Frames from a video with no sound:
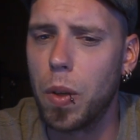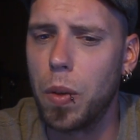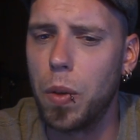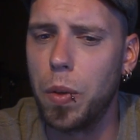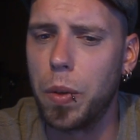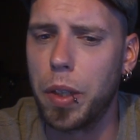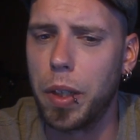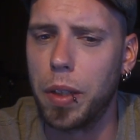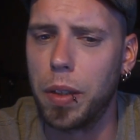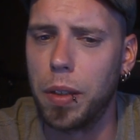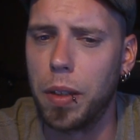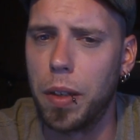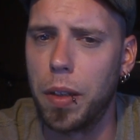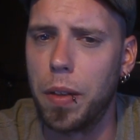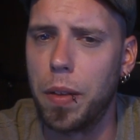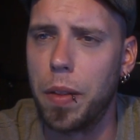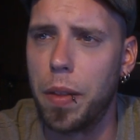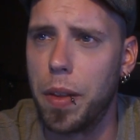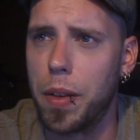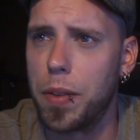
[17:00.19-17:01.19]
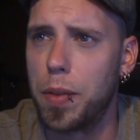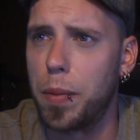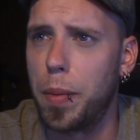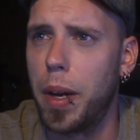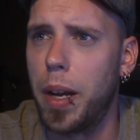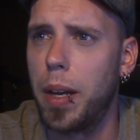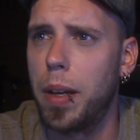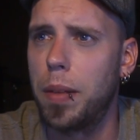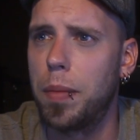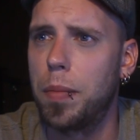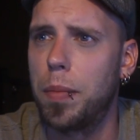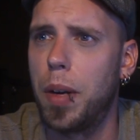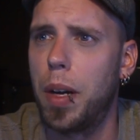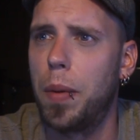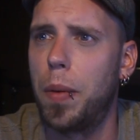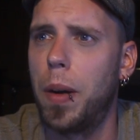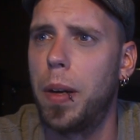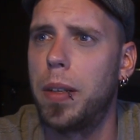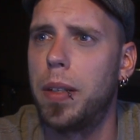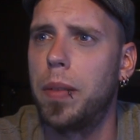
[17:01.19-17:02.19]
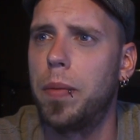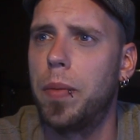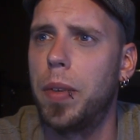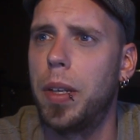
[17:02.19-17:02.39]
who can learn this way by watching